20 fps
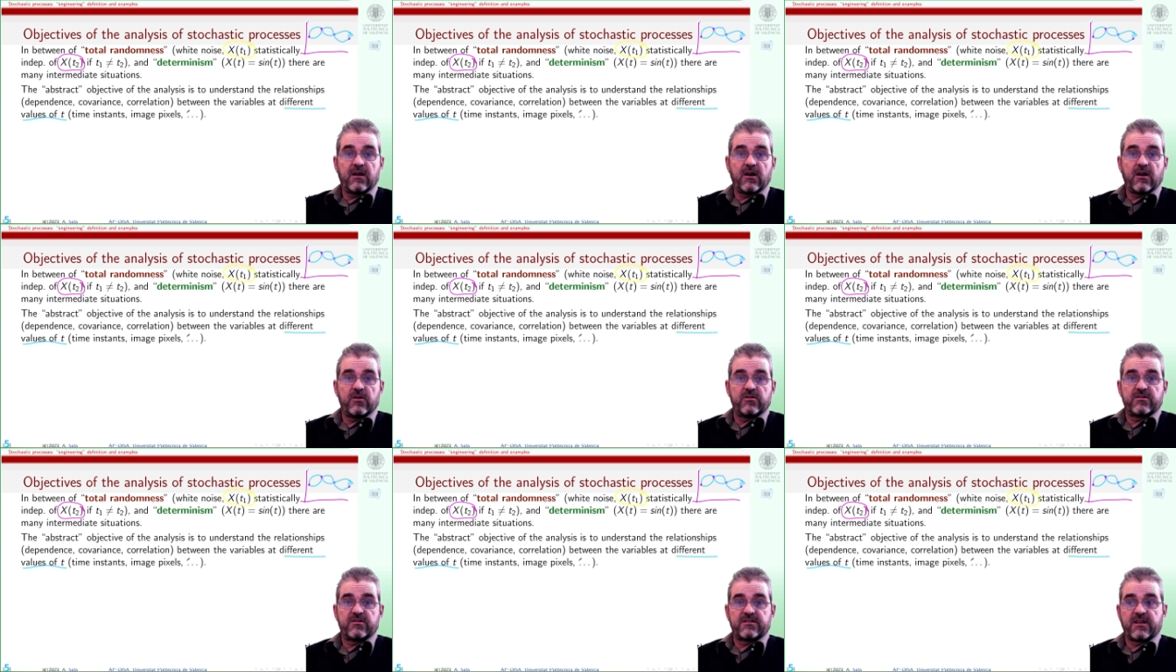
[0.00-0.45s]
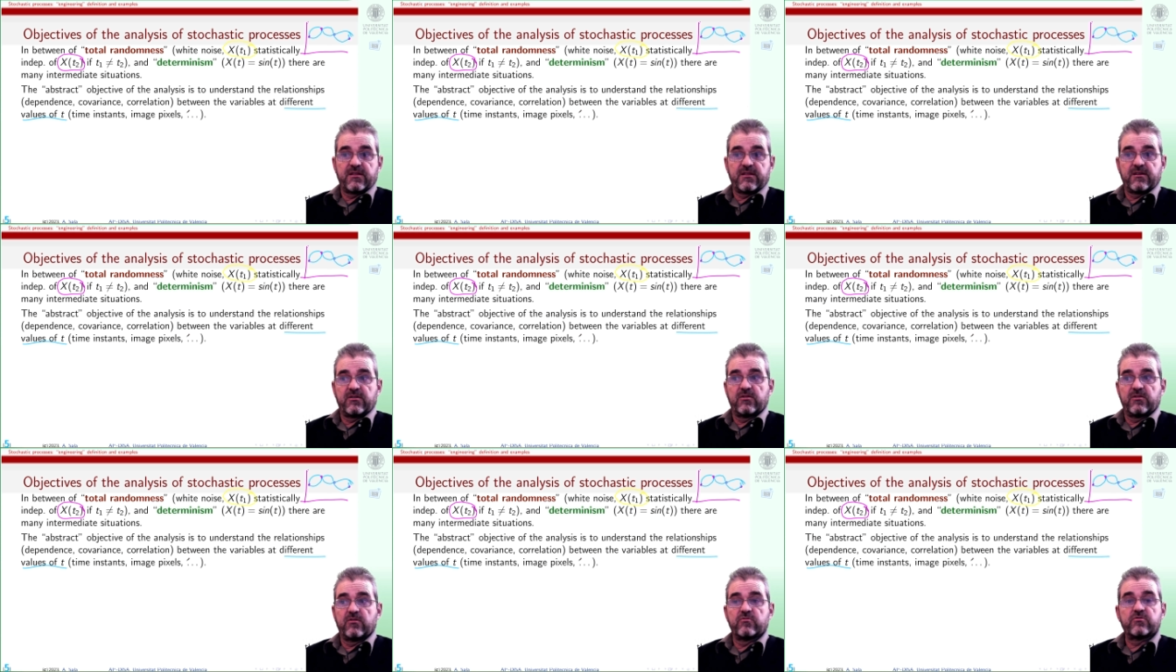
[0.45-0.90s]

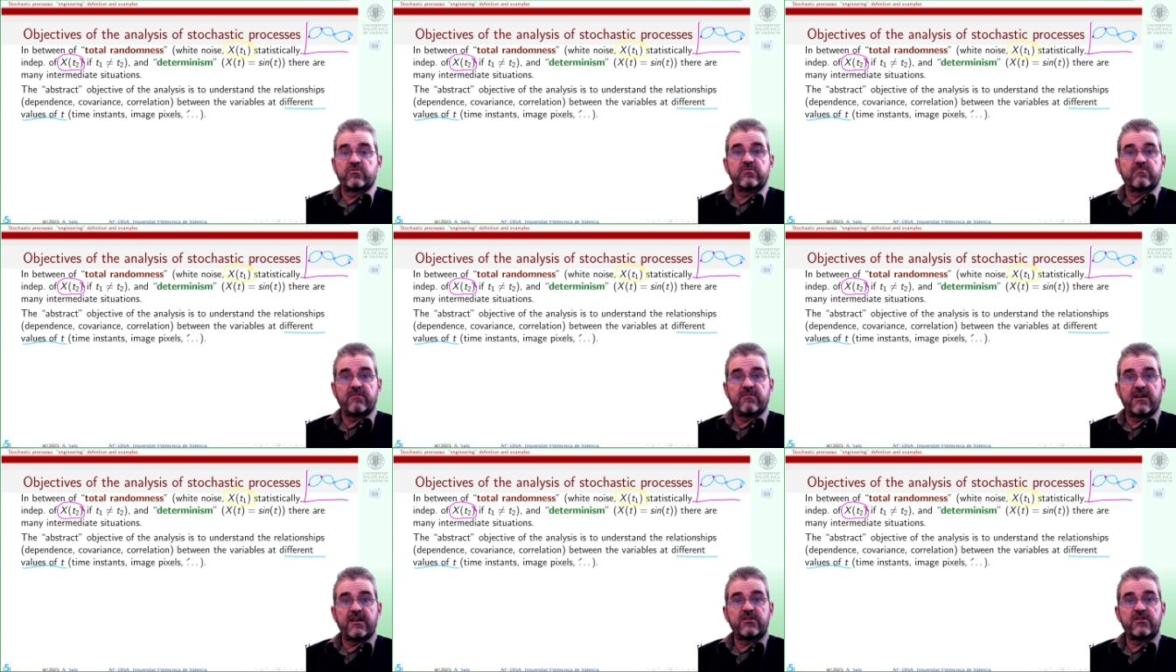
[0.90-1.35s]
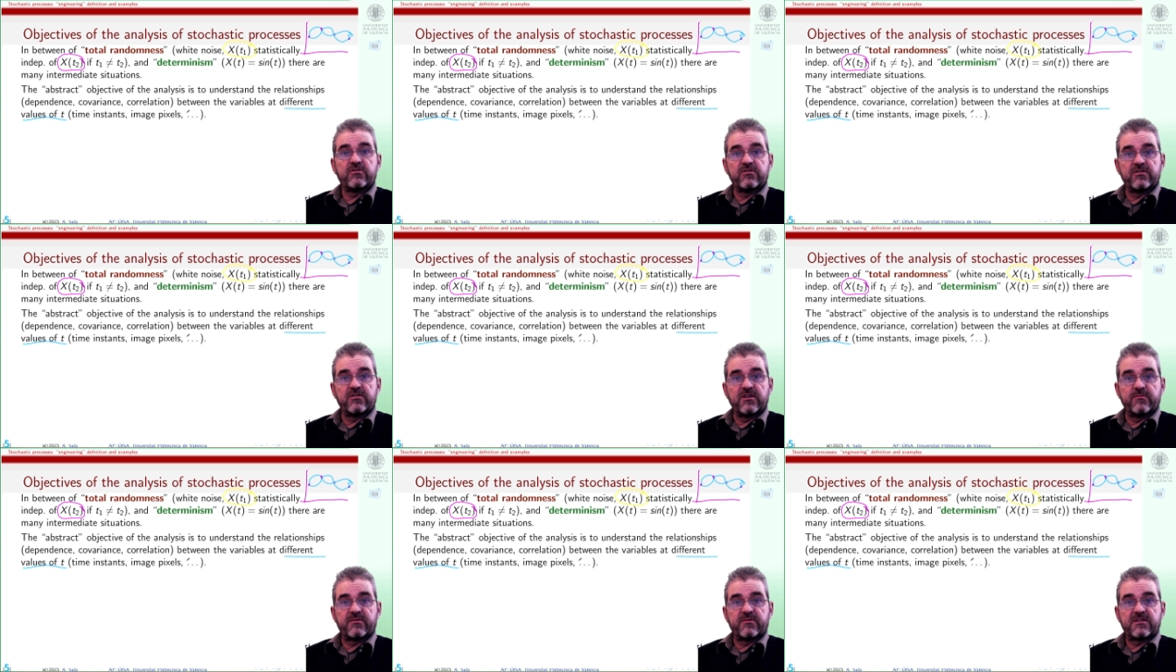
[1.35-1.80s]
understanding those
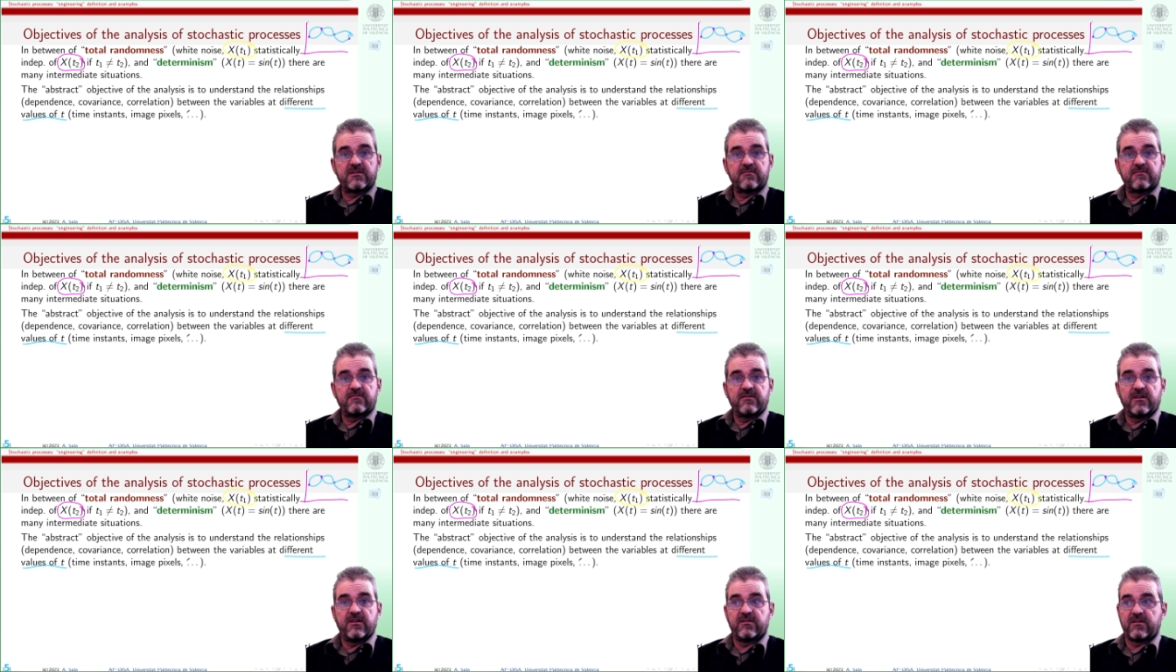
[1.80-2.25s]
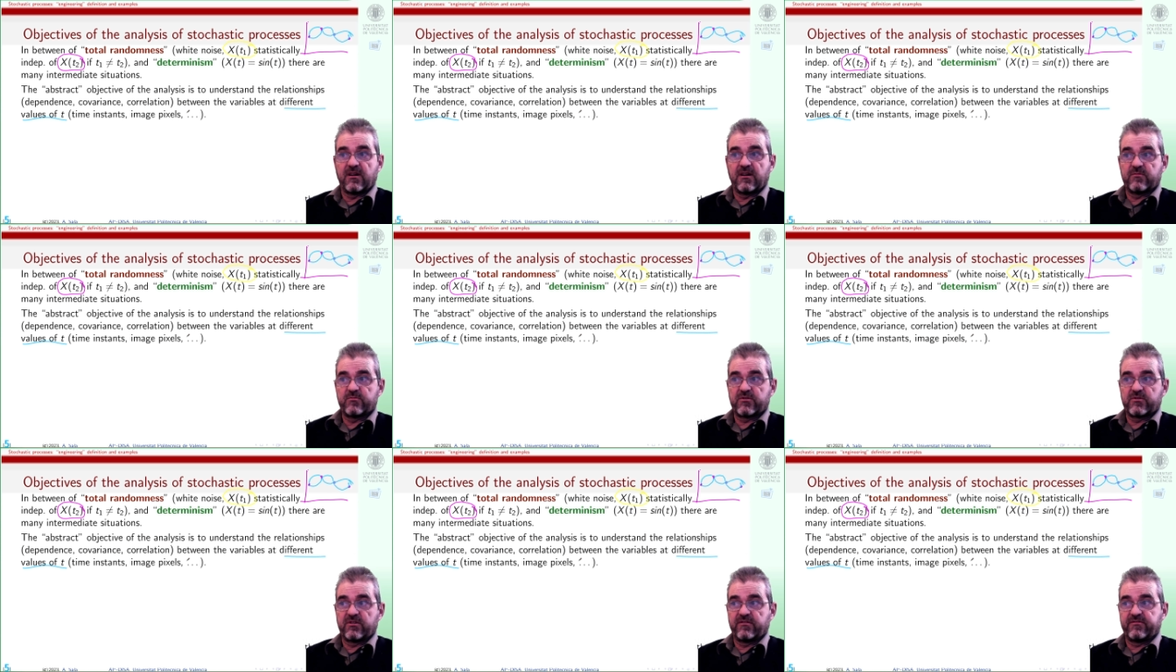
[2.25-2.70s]
relationships in
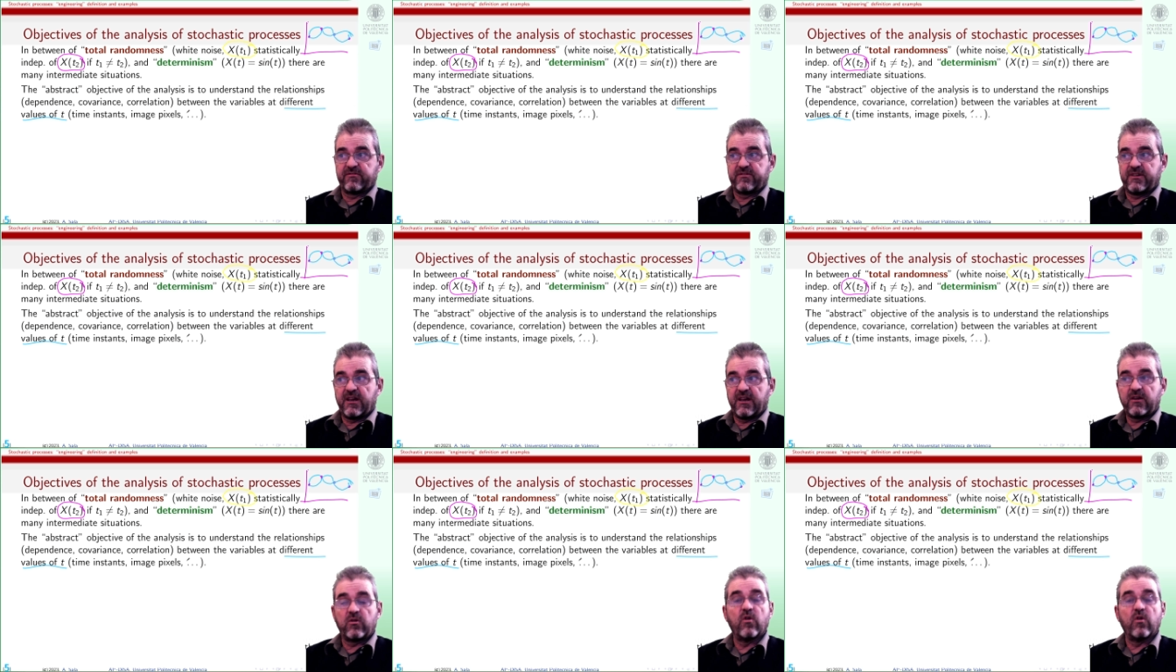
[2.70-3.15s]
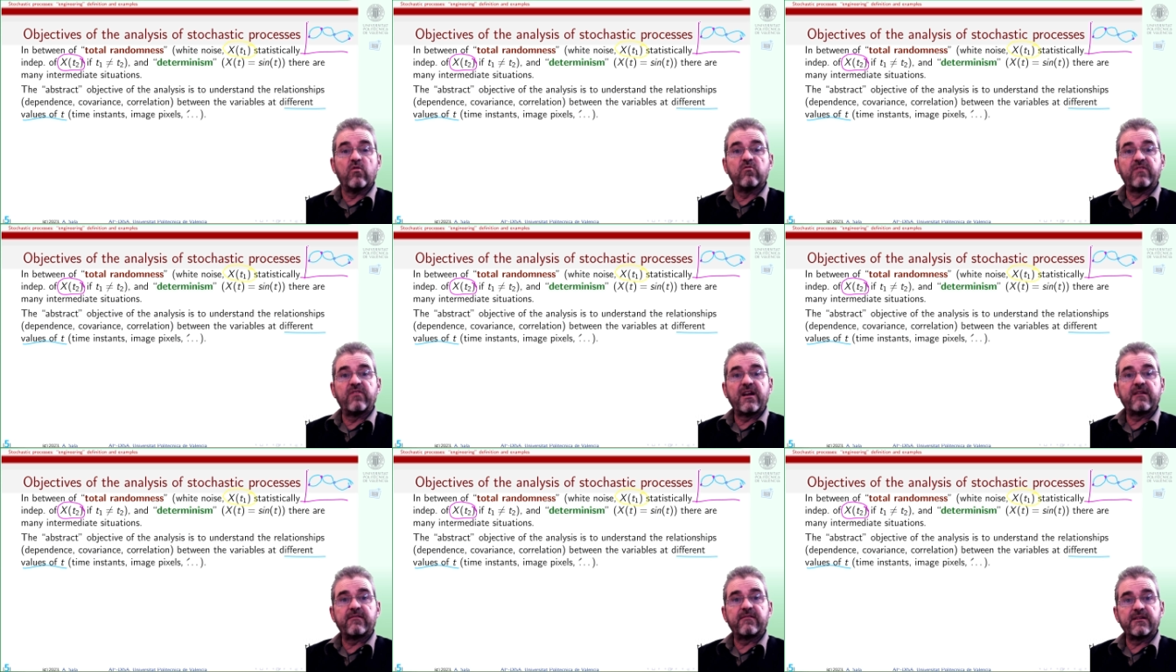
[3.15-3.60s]
terms of
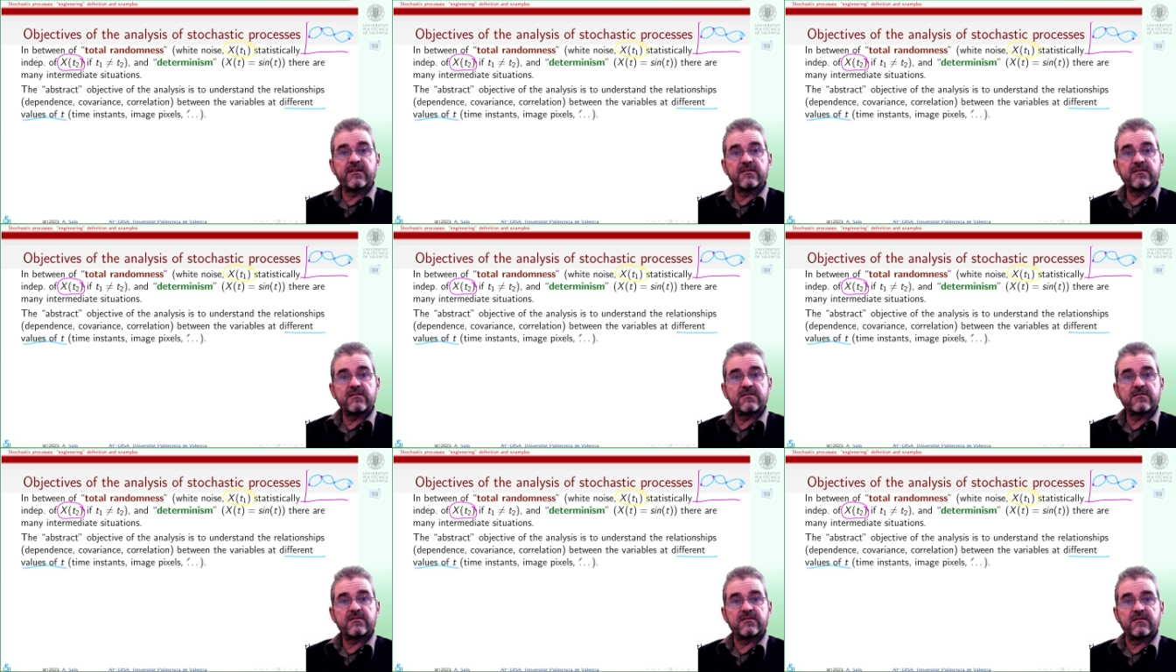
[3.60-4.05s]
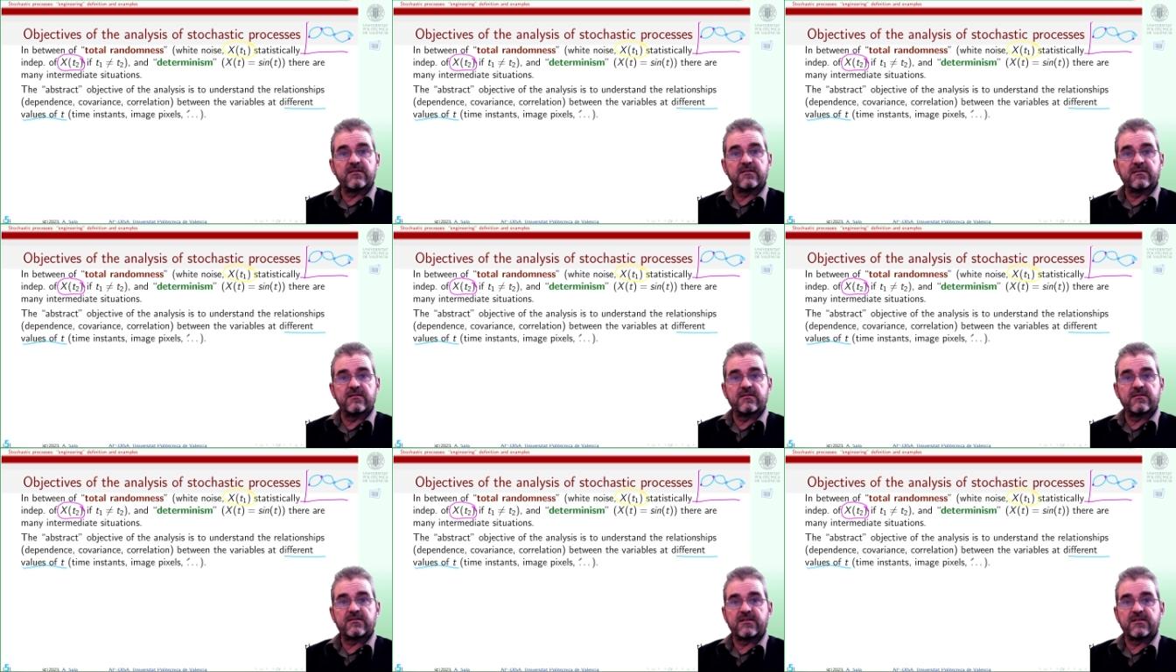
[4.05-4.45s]
covariance,